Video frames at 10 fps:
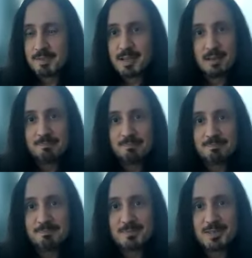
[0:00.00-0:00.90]
yeah,
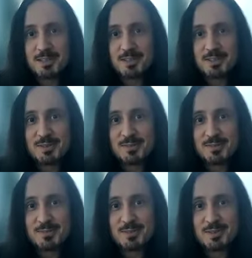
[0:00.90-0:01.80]
that's
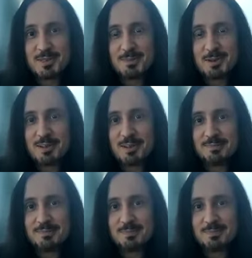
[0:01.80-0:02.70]
that's about that.